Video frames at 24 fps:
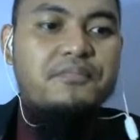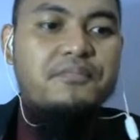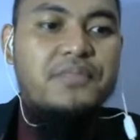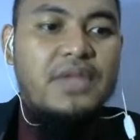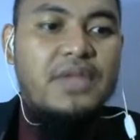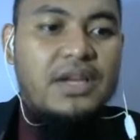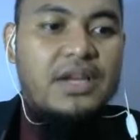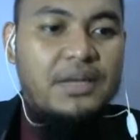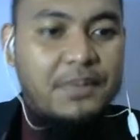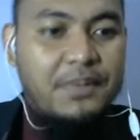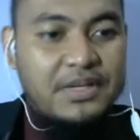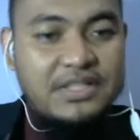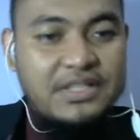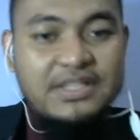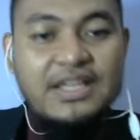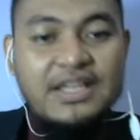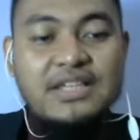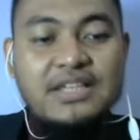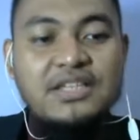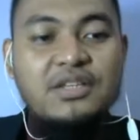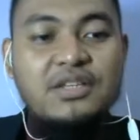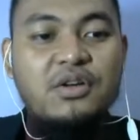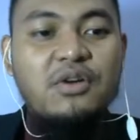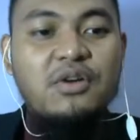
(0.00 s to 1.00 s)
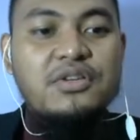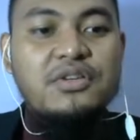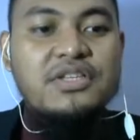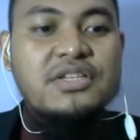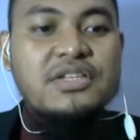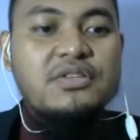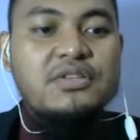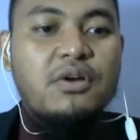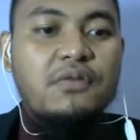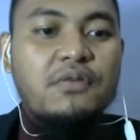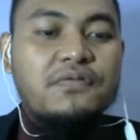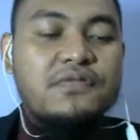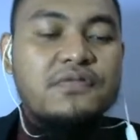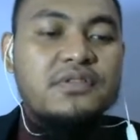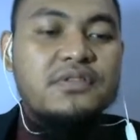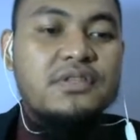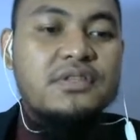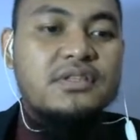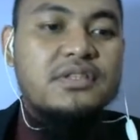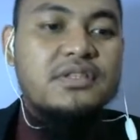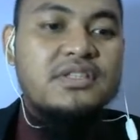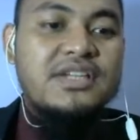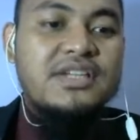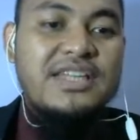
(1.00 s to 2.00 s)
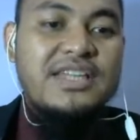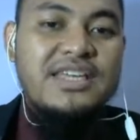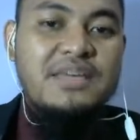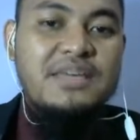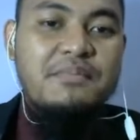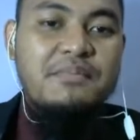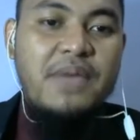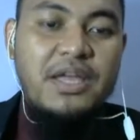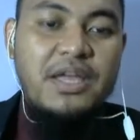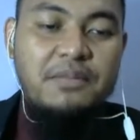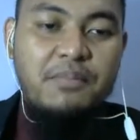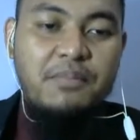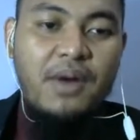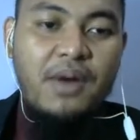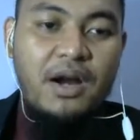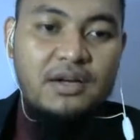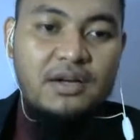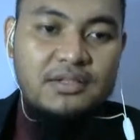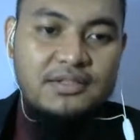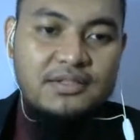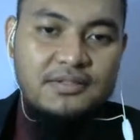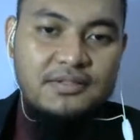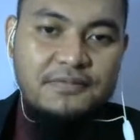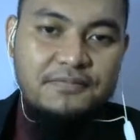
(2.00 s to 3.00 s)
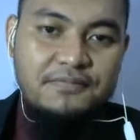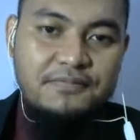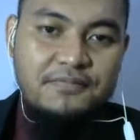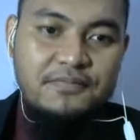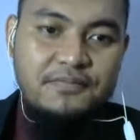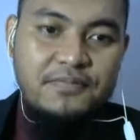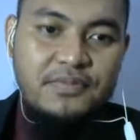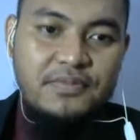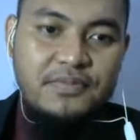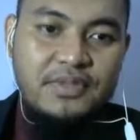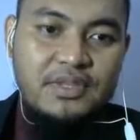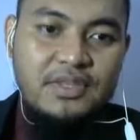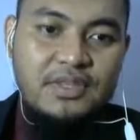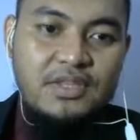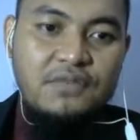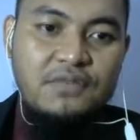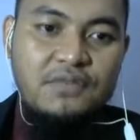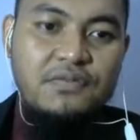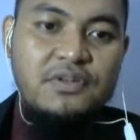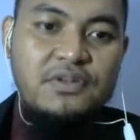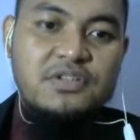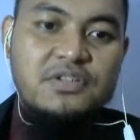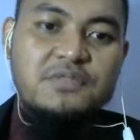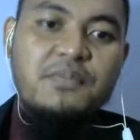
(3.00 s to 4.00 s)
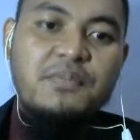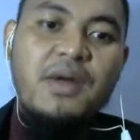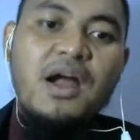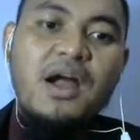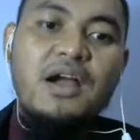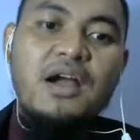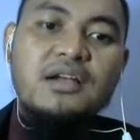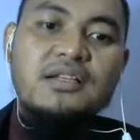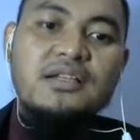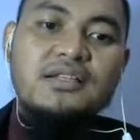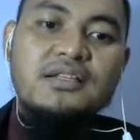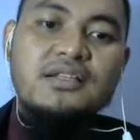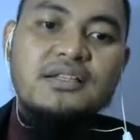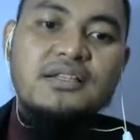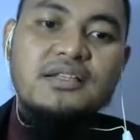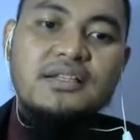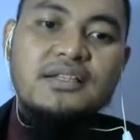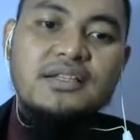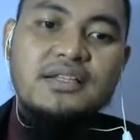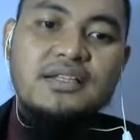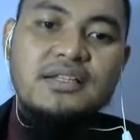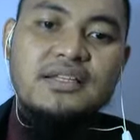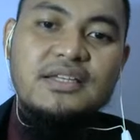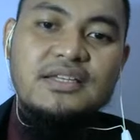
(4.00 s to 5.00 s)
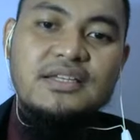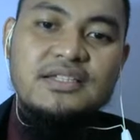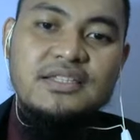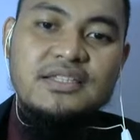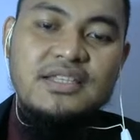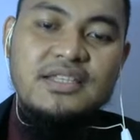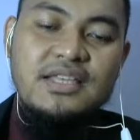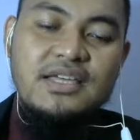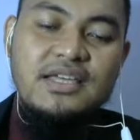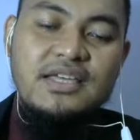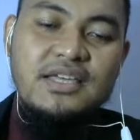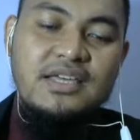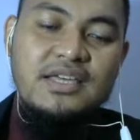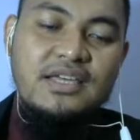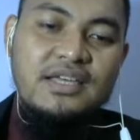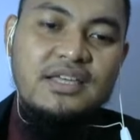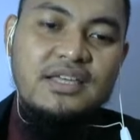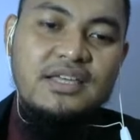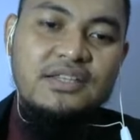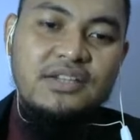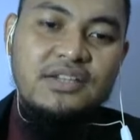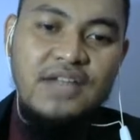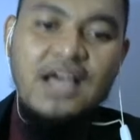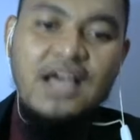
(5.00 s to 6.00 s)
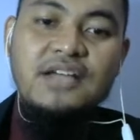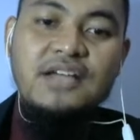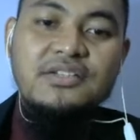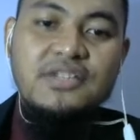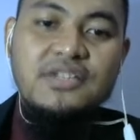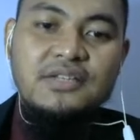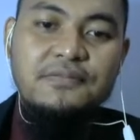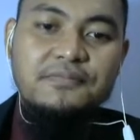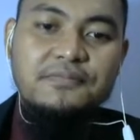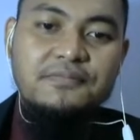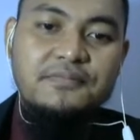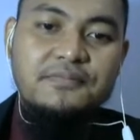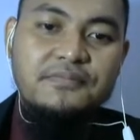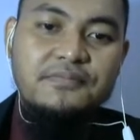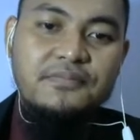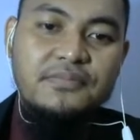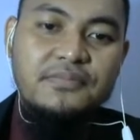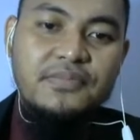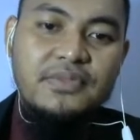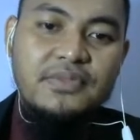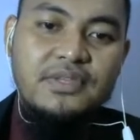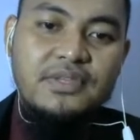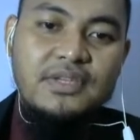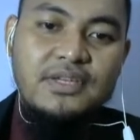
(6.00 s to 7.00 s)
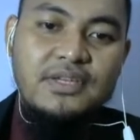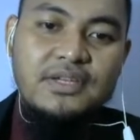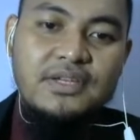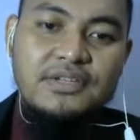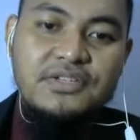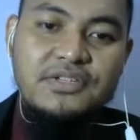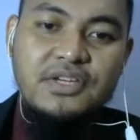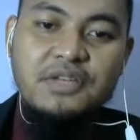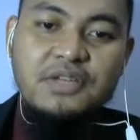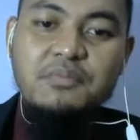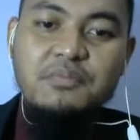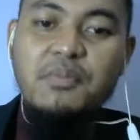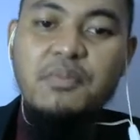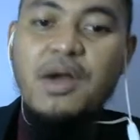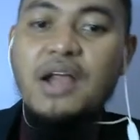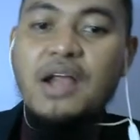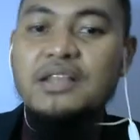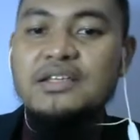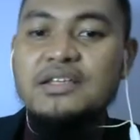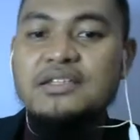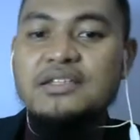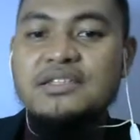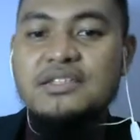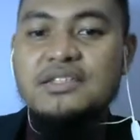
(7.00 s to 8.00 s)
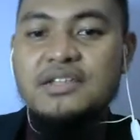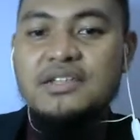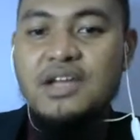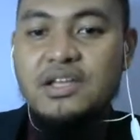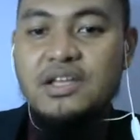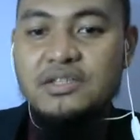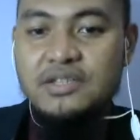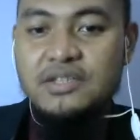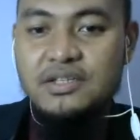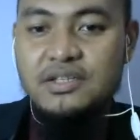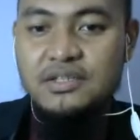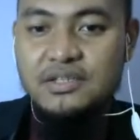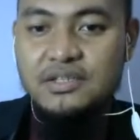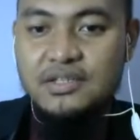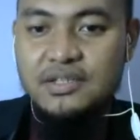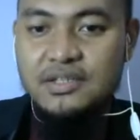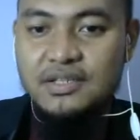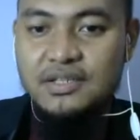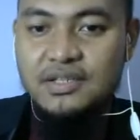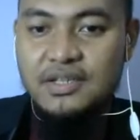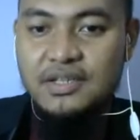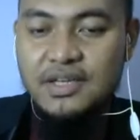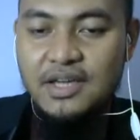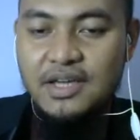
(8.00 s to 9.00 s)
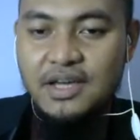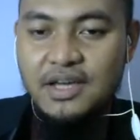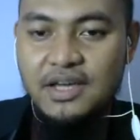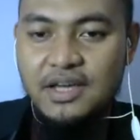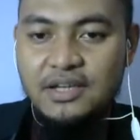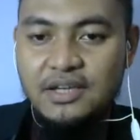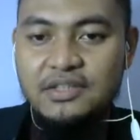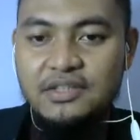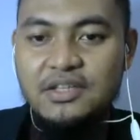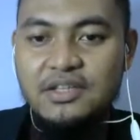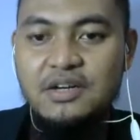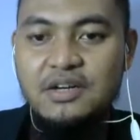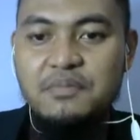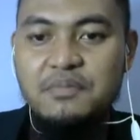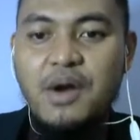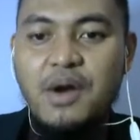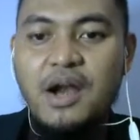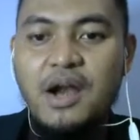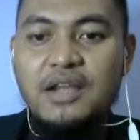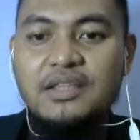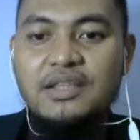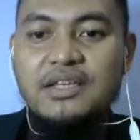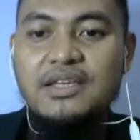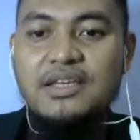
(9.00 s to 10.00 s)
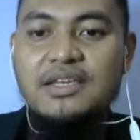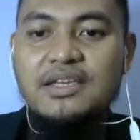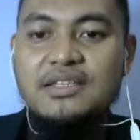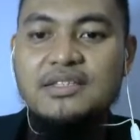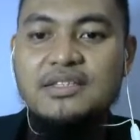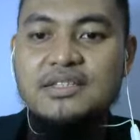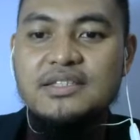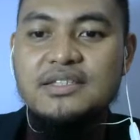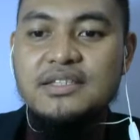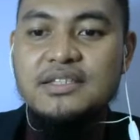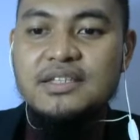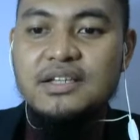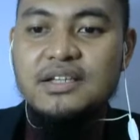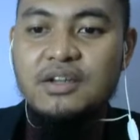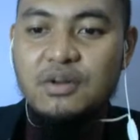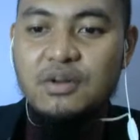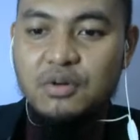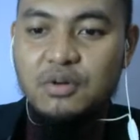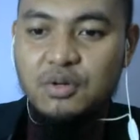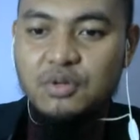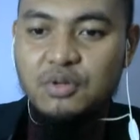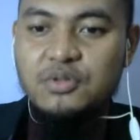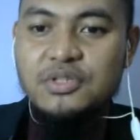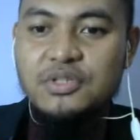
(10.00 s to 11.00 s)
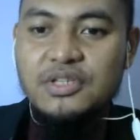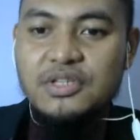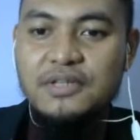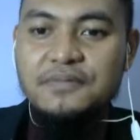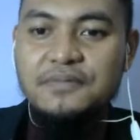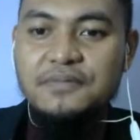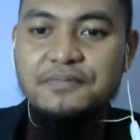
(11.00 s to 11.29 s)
The presentation consists of three main parts. The first part is the introduction, second part is discussion, and the third part is the conclusion.